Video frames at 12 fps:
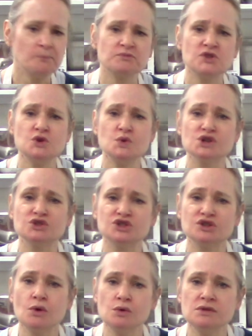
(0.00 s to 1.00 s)
You are
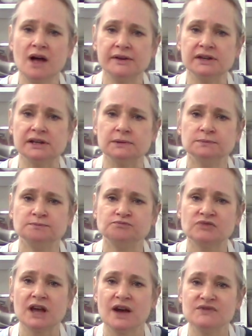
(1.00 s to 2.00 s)
so lucky
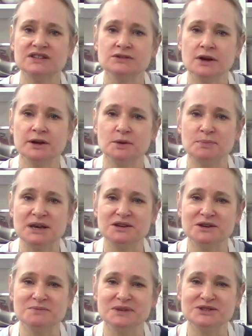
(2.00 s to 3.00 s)
to have this kind of
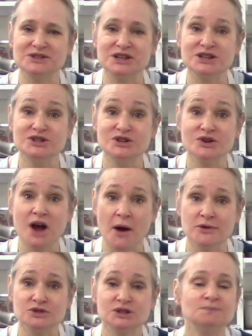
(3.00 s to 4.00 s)
baking mix in your
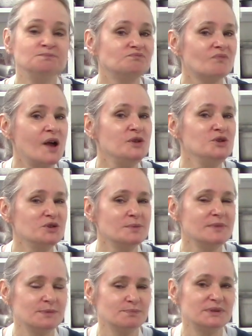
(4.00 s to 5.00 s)
house, and you can
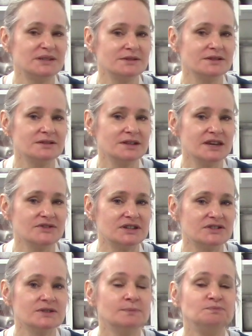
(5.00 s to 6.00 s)
make biscuits like
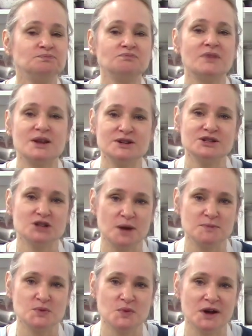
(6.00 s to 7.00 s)
this anytime
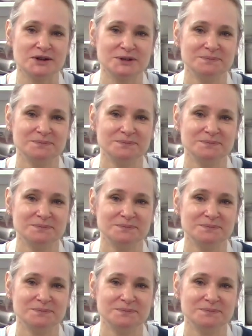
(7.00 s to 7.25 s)
you want.